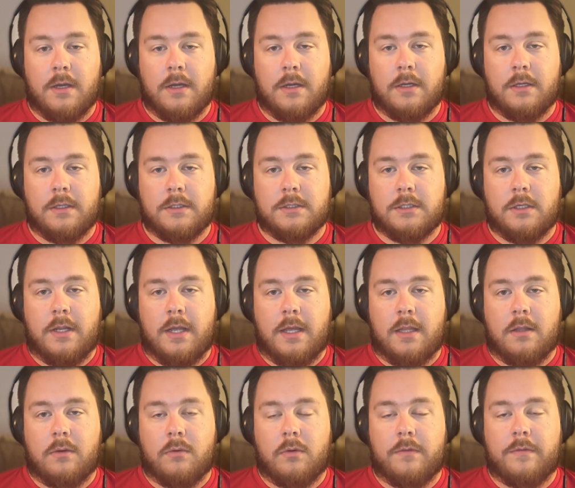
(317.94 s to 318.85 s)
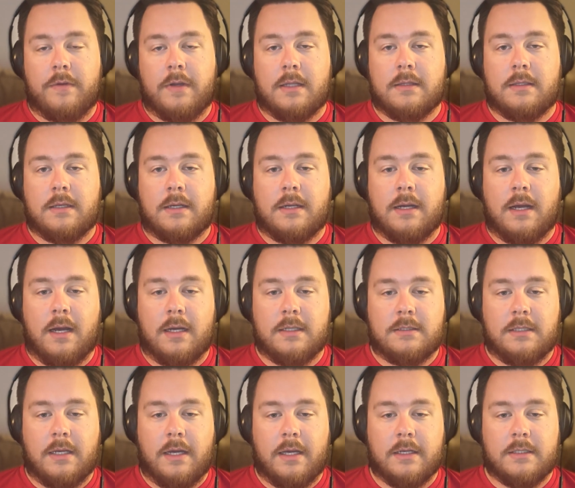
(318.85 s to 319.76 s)
So now that we've got the
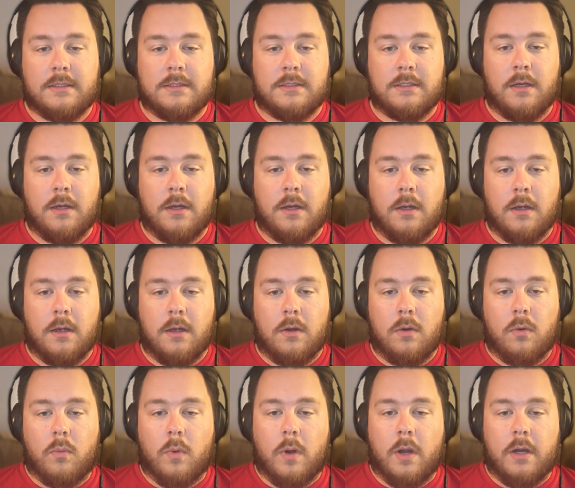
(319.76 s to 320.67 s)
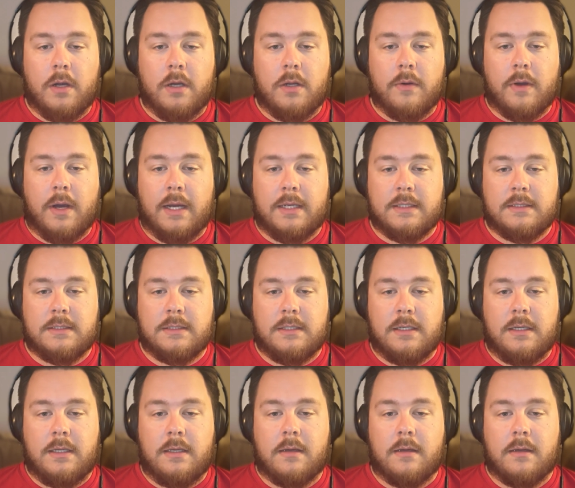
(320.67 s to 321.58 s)
context, where do I
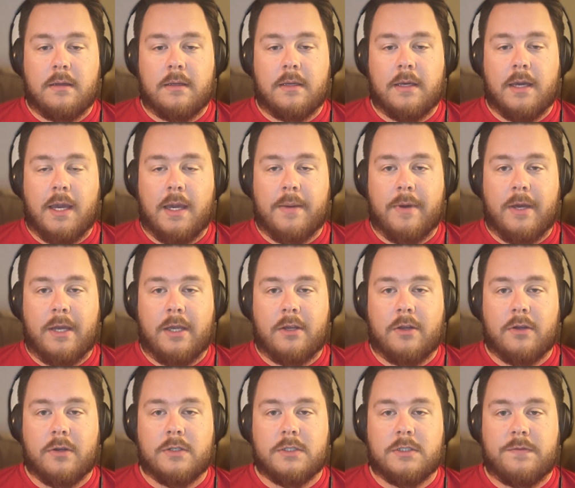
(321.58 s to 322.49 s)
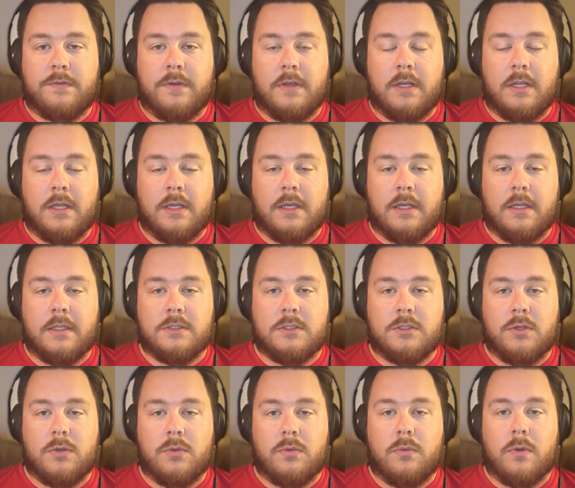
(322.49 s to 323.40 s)
see Cam Akers fitting
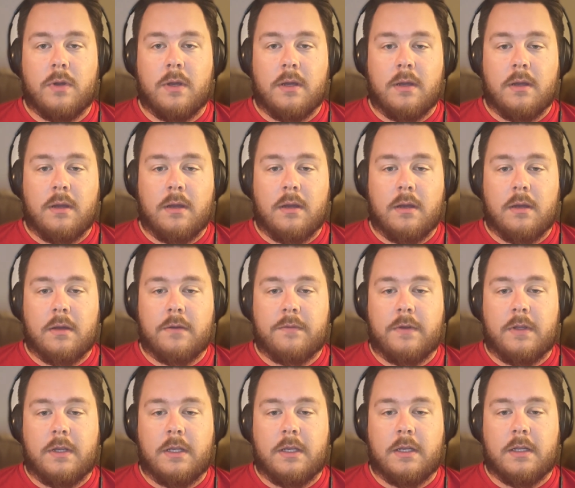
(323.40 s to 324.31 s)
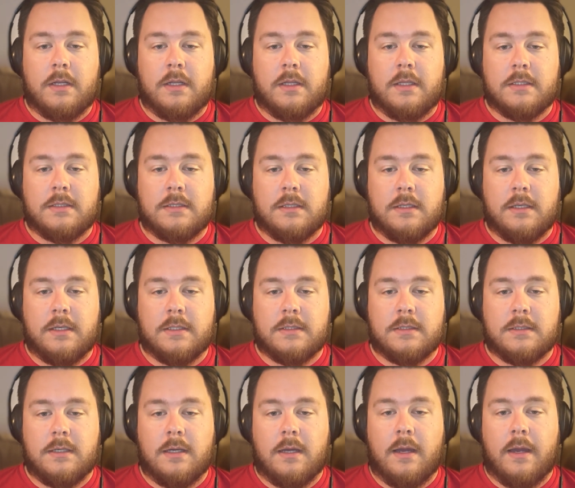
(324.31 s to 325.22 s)
into this
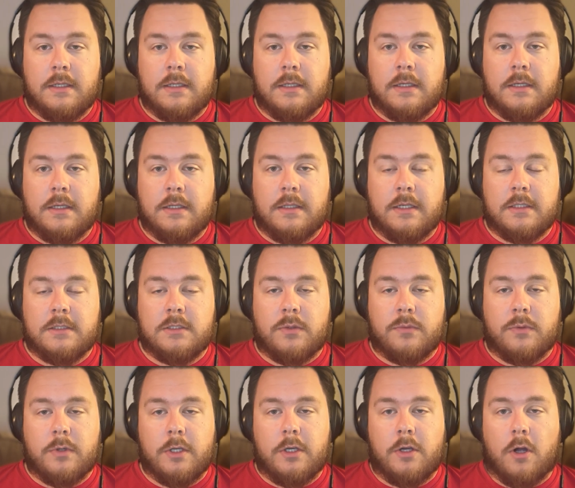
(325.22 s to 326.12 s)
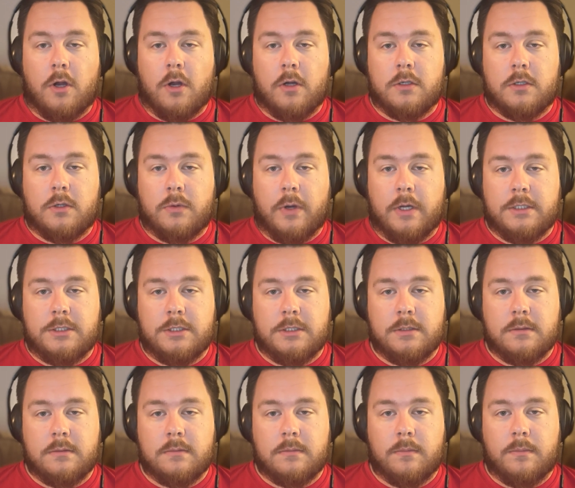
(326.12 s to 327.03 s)
list? That's a really hard
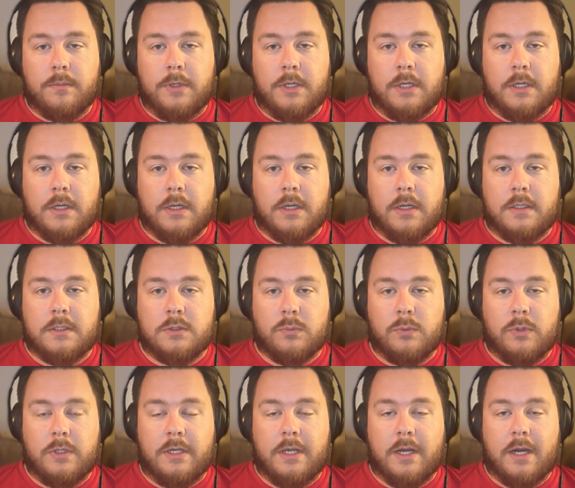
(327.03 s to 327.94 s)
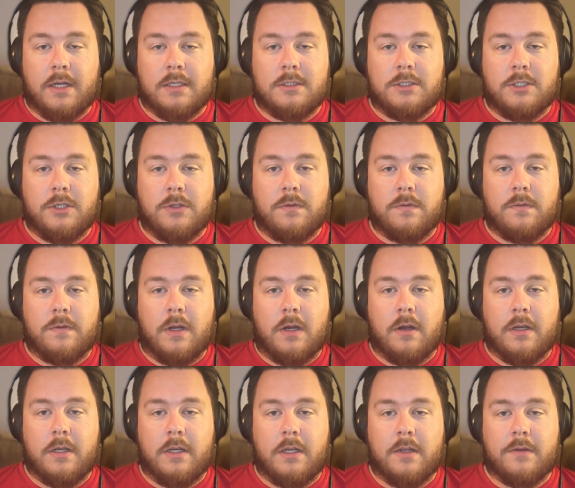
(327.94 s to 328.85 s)
question because we got two
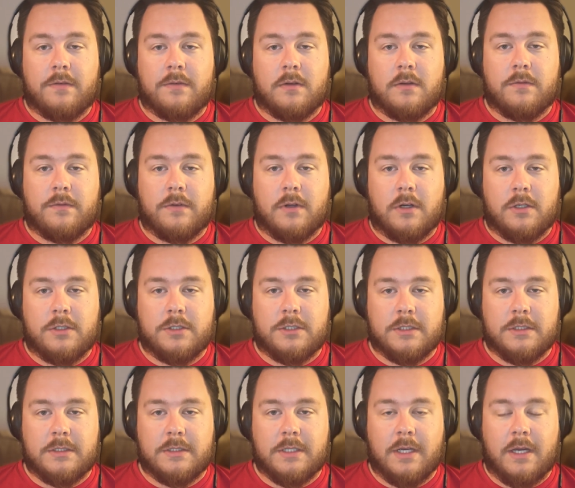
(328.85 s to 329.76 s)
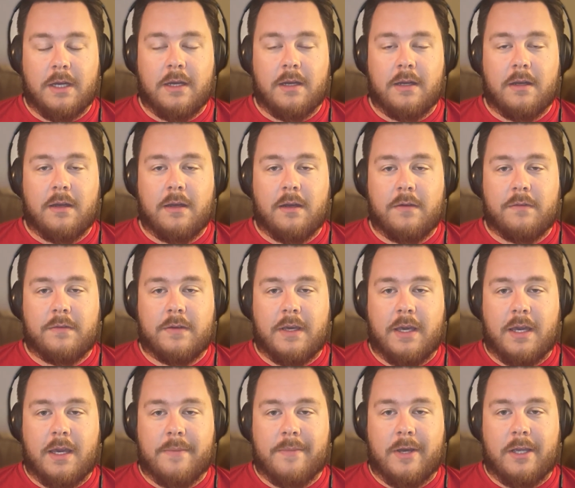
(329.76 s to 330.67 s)
very different versions of
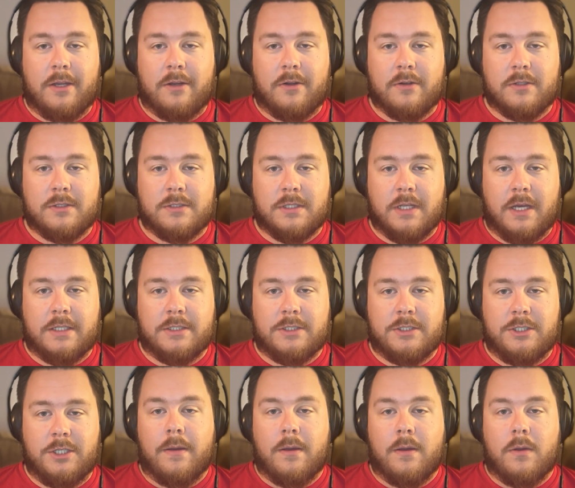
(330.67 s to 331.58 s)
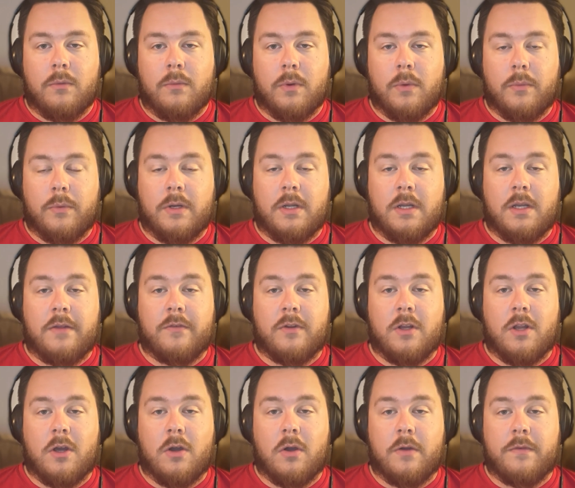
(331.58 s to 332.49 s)
Cam Akers last year where we didn't
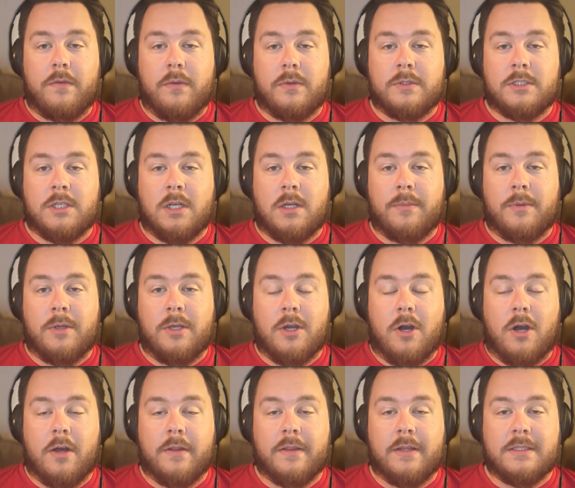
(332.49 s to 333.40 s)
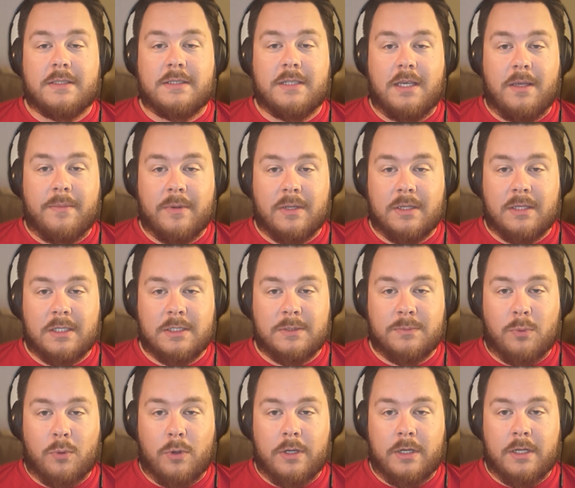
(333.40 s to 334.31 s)
even know if he was going to be on the team at this
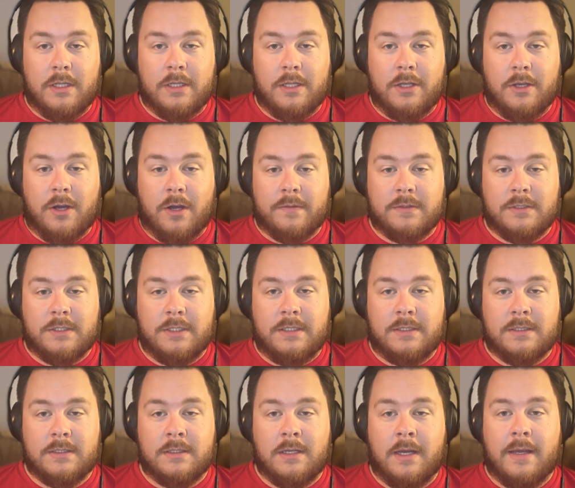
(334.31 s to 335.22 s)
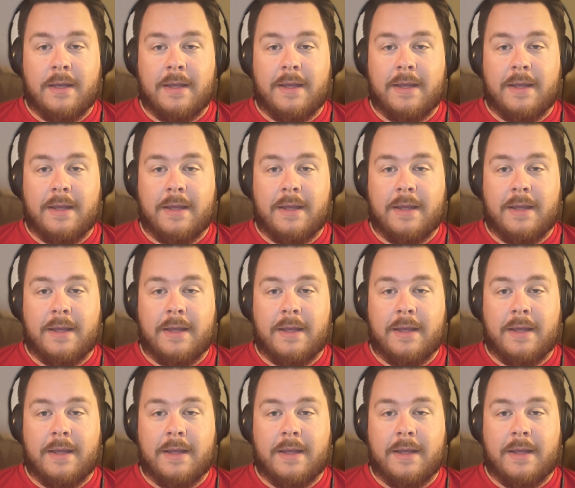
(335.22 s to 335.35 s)
point in the offseason.